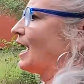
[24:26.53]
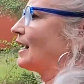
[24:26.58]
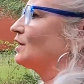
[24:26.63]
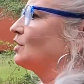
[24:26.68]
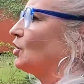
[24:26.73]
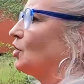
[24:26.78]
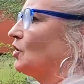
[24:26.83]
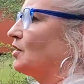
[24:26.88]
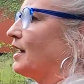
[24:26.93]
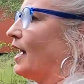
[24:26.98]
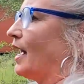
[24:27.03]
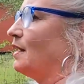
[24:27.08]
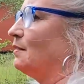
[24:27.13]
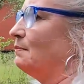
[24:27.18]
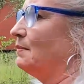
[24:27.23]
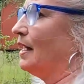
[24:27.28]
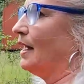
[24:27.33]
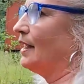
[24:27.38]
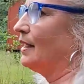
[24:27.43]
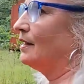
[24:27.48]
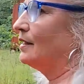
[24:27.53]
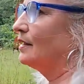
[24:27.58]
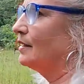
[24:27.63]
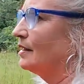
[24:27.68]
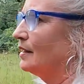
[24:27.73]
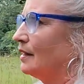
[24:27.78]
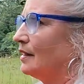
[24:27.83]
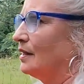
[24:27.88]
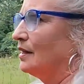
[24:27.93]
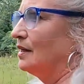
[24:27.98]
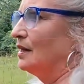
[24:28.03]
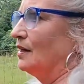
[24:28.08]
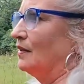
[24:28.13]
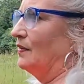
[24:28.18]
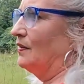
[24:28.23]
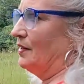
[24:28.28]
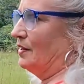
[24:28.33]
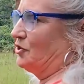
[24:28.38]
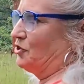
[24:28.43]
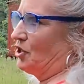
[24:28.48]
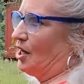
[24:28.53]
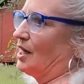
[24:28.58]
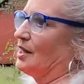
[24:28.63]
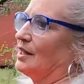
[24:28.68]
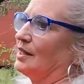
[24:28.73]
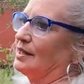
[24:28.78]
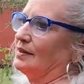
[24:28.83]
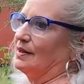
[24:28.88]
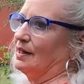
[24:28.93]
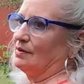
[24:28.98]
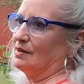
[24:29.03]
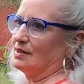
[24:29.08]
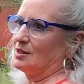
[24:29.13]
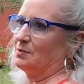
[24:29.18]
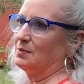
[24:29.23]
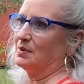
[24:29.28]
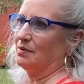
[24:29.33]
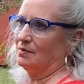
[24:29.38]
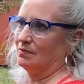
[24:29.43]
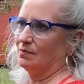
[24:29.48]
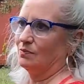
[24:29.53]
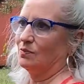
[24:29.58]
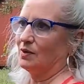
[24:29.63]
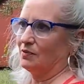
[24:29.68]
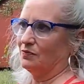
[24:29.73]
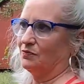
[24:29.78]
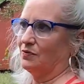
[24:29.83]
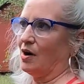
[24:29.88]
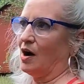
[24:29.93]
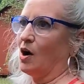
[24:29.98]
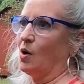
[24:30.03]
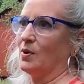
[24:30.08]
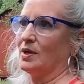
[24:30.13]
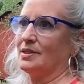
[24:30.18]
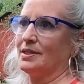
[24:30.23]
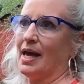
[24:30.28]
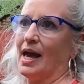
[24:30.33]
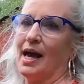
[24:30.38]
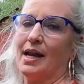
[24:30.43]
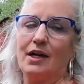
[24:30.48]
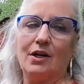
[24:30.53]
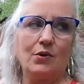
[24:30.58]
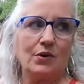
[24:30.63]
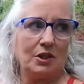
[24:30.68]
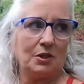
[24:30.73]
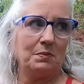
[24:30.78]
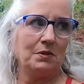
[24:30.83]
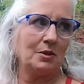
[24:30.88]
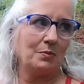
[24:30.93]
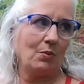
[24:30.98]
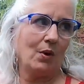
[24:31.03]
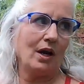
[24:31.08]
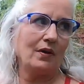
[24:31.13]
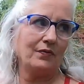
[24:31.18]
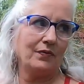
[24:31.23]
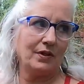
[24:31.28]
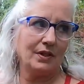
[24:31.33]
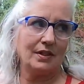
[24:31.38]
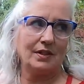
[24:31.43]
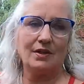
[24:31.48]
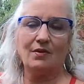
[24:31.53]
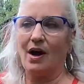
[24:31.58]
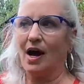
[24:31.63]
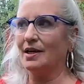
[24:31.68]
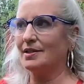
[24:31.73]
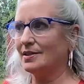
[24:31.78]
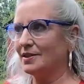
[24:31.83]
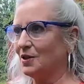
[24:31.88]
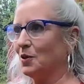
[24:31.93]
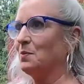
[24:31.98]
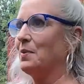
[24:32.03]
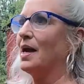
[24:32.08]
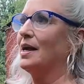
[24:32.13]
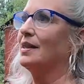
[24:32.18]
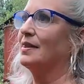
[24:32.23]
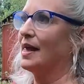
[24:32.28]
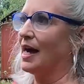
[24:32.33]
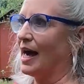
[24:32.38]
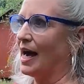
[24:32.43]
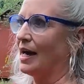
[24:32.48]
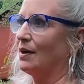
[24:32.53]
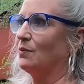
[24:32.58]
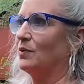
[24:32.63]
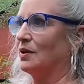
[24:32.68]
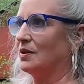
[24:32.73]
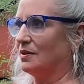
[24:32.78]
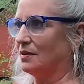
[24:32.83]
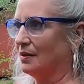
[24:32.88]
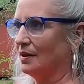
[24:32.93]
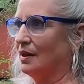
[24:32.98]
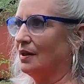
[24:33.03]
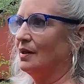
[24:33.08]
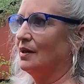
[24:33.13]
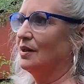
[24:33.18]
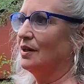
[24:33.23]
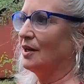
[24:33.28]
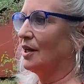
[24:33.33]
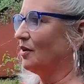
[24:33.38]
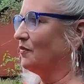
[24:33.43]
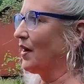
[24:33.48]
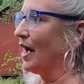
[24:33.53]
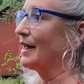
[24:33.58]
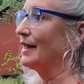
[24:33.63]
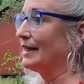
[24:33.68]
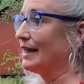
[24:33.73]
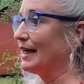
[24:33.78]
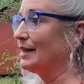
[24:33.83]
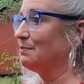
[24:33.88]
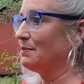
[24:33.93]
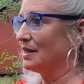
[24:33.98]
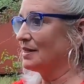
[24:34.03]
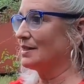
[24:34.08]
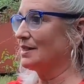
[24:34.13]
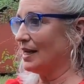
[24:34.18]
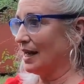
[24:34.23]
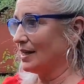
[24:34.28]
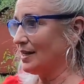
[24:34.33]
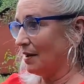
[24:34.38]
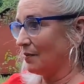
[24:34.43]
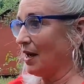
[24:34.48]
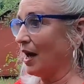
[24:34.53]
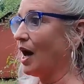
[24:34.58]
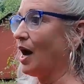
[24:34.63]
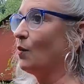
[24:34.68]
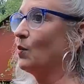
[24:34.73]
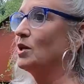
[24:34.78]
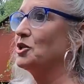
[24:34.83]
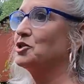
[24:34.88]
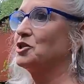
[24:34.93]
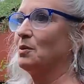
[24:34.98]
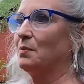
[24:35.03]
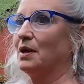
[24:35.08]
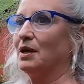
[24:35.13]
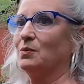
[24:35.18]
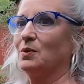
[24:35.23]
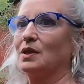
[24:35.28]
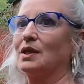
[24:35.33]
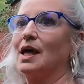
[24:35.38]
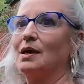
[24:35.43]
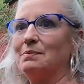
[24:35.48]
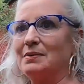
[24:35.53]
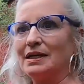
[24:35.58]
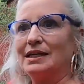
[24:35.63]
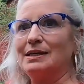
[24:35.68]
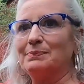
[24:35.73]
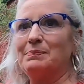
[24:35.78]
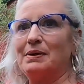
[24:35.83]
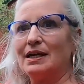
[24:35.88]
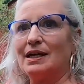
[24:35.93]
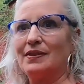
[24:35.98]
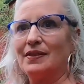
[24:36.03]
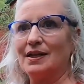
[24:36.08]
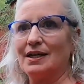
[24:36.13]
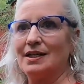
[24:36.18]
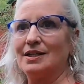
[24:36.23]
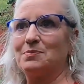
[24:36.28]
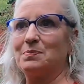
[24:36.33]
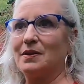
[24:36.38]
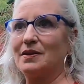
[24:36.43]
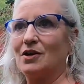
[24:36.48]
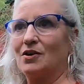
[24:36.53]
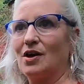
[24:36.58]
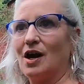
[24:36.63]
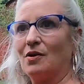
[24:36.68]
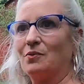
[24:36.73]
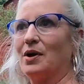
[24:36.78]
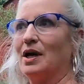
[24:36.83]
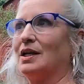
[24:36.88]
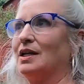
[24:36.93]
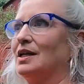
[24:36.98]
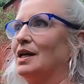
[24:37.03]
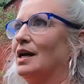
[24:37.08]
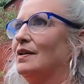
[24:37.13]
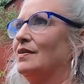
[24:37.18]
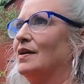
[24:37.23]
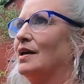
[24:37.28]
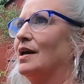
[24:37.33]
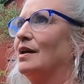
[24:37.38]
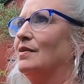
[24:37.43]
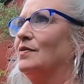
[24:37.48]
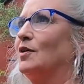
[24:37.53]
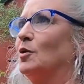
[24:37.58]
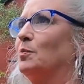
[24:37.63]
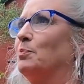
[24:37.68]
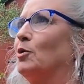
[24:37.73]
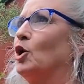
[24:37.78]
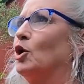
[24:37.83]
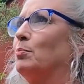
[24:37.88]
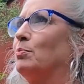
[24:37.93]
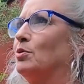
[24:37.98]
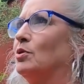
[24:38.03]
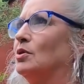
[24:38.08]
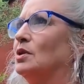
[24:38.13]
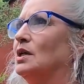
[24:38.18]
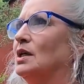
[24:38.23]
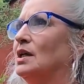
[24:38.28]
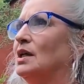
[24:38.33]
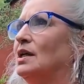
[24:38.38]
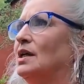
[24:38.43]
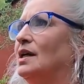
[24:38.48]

and I learned how to make the jelly we've always had at Christmas breakfast. So I still make that with, if I can get muscadine. I wish somebody would let me pick these, but they're not ready yet. They're purple